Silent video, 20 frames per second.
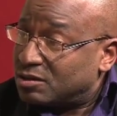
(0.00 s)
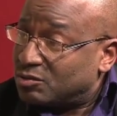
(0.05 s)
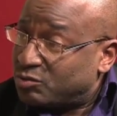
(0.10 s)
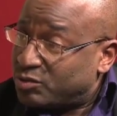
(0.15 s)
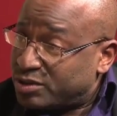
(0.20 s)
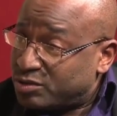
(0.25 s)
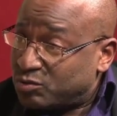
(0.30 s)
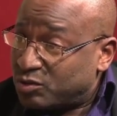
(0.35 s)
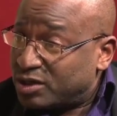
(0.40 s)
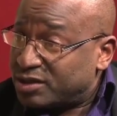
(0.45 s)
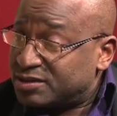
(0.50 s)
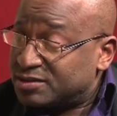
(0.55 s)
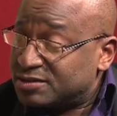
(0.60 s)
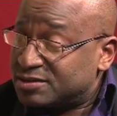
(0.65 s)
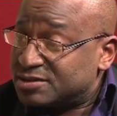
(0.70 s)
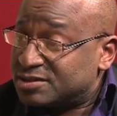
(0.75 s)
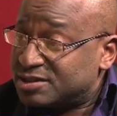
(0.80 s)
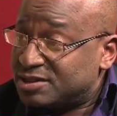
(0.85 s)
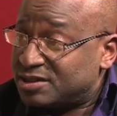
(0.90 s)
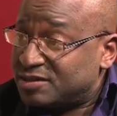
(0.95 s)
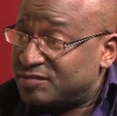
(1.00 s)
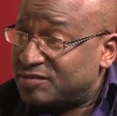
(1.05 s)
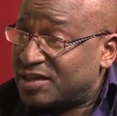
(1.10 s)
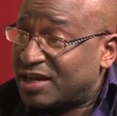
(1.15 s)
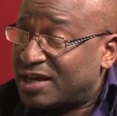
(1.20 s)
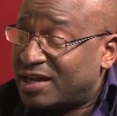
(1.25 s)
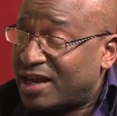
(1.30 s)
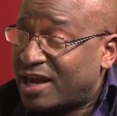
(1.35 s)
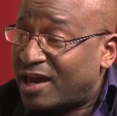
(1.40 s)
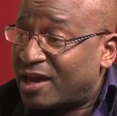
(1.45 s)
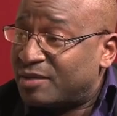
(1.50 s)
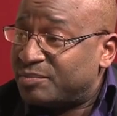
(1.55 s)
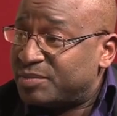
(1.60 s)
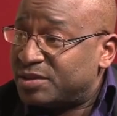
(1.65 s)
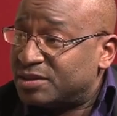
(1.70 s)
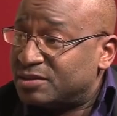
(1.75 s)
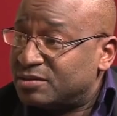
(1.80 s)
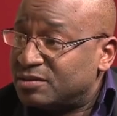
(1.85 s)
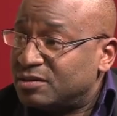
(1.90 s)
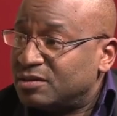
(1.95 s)
We wanted to see if that
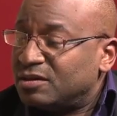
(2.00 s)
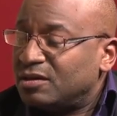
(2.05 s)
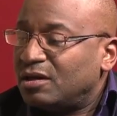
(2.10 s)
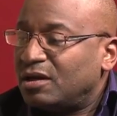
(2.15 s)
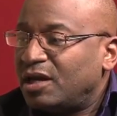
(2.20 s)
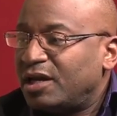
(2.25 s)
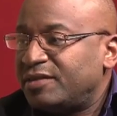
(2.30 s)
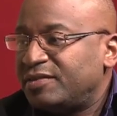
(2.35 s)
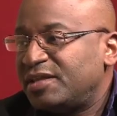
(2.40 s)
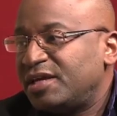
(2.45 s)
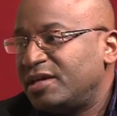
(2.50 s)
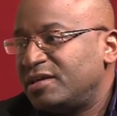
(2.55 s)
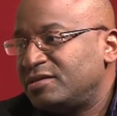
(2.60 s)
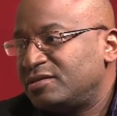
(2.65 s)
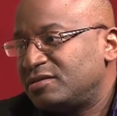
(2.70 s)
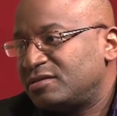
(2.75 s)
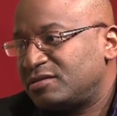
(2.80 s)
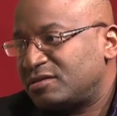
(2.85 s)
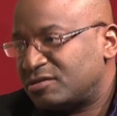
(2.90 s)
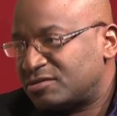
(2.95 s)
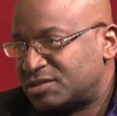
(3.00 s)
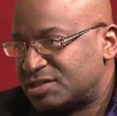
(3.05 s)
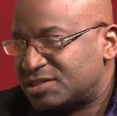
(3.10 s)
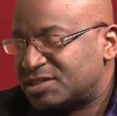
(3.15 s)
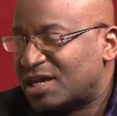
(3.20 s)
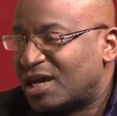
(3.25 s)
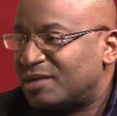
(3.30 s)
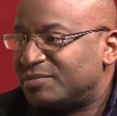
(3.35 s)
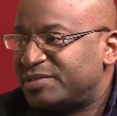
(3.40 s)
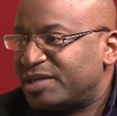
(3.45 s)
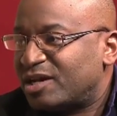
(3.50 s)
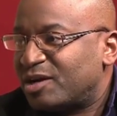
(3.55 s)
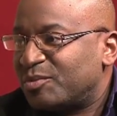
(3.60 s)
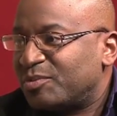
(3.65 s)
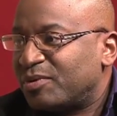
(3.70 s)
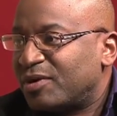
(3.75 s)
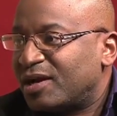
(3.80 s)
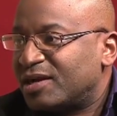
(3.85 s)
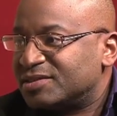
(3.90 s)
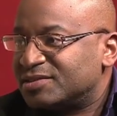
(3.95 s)
happened. And then there's the top-down
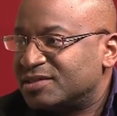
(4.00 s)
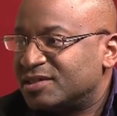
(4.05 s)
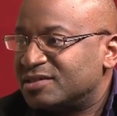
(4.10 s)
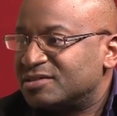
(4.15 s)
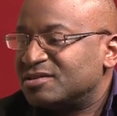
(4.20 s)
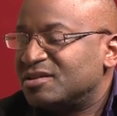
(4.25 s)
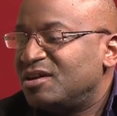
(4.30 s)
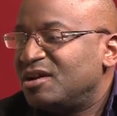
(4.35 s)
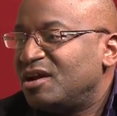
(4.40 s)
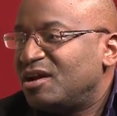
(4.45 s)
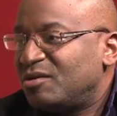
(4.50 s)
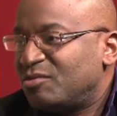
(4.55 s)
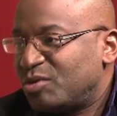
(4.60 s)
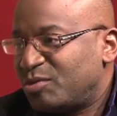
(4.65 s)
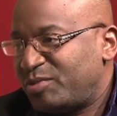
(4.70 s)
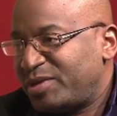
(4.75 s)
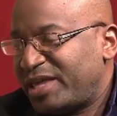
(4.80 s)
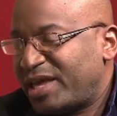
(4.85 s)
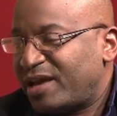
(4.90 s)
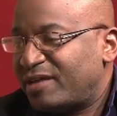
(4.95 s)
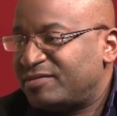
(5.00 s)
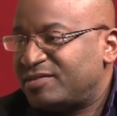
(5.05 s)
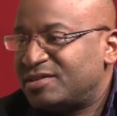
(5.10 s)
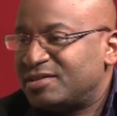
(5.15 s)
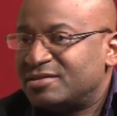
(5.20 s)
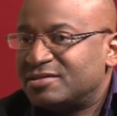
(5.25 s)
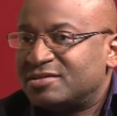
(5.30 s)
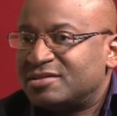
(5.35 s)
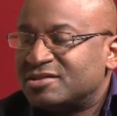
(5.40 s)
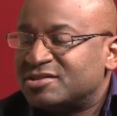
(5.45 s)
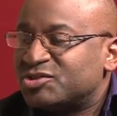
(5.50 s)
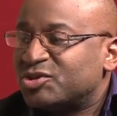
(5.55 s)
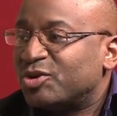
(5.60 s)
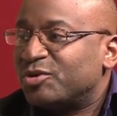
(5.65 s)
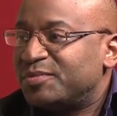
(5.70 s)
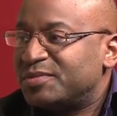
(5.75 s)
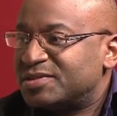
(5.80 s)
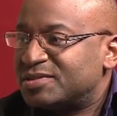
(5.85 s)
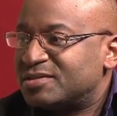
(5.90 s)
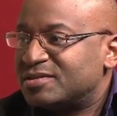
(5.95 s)
process where we have these
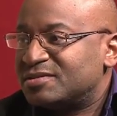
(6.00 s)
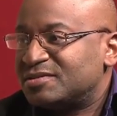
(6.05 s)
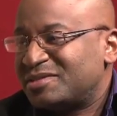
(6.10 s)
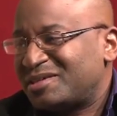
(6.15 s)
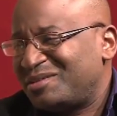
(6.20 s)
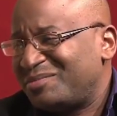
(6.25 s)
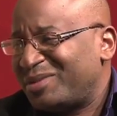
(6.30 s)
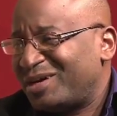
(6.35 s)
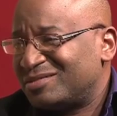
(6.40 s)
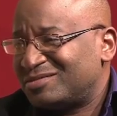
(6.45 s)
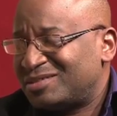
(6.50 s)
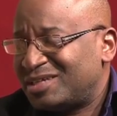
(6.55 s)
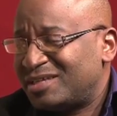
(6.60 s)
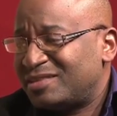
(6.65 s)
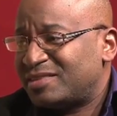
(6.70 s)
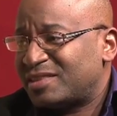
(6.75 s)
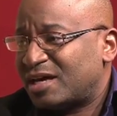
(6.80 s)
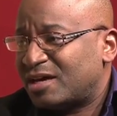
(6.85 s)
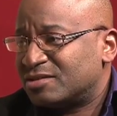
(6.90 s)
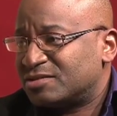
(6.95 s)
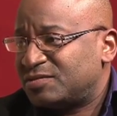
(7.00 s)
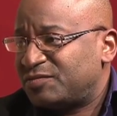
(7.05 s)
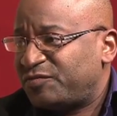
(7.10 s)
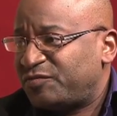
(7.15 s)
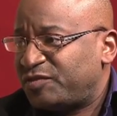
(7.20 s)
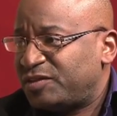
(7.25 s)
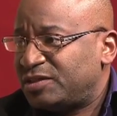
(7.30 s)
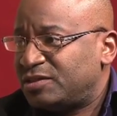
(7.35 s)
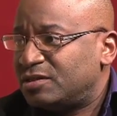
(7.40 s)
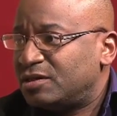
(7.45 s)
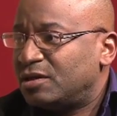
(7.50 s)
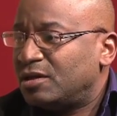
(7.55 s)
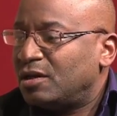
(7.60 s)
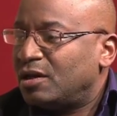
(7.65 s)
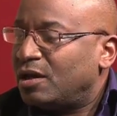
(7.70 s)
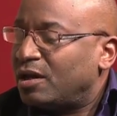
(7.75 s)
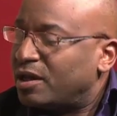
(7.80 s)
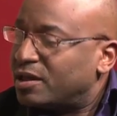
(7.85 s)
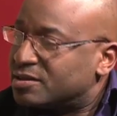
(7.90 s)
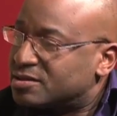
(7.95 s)
disturbances at about 10,000 feet.
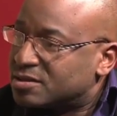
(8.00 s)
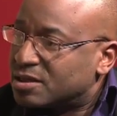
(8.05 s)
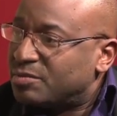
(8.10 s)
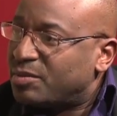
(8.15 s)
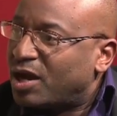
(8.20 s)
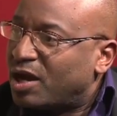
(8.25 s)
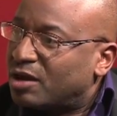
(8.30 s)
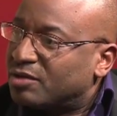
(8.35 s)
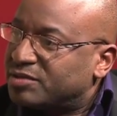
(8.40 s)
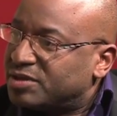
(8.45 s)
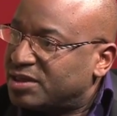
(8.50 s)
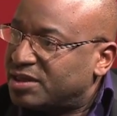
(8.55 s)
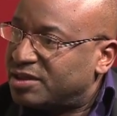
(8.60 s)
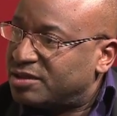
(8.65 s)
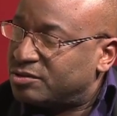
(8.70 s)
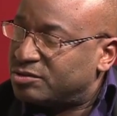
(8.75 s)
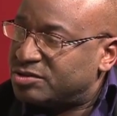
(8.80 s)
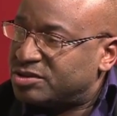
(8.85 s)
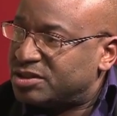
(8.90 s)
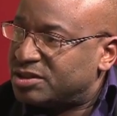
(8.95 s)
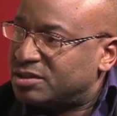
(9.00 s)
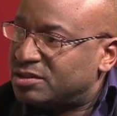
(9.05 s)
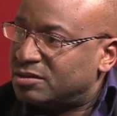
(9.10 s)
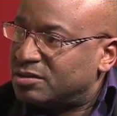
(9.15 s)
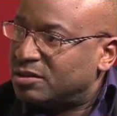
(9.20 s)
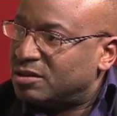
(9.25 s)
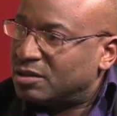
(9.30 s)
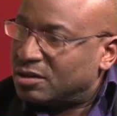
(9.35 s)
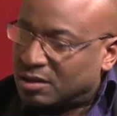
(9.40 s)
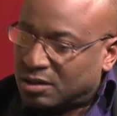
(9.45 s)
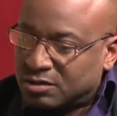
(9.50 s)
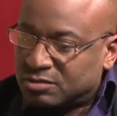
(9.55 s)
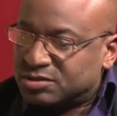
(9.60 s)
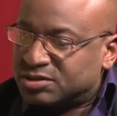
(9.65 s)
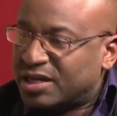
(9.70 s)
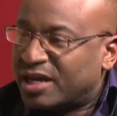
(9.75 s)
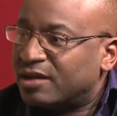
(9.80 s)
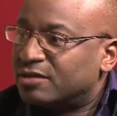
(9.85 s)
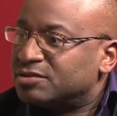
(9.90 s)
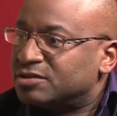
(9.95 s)
And somehow the energy goes
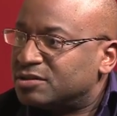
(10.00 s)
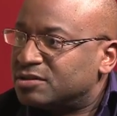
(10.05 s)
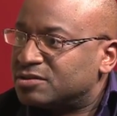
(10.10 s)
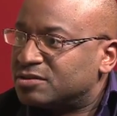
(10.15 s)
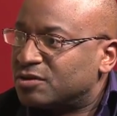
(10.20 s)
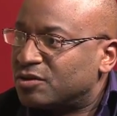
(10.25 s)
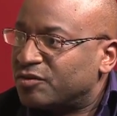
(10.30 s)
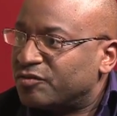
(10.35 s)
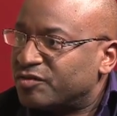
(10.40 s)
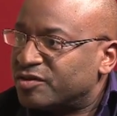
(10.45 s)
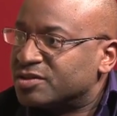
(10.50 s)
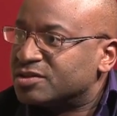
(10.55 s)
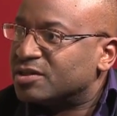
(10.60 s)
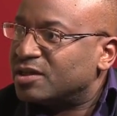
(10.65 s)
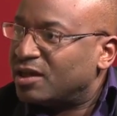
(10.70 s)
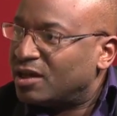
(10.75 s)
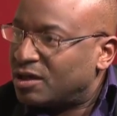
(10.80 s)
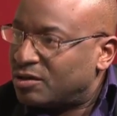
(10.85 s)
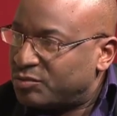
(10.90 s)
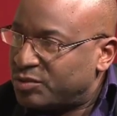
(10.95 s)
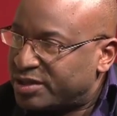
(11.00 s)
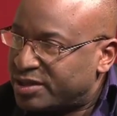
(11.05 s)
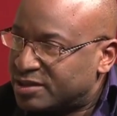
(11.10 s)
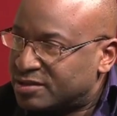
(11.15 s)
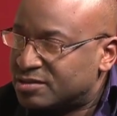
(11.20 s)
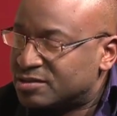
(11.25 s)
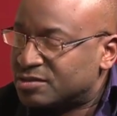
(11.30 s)
down to the surface and we get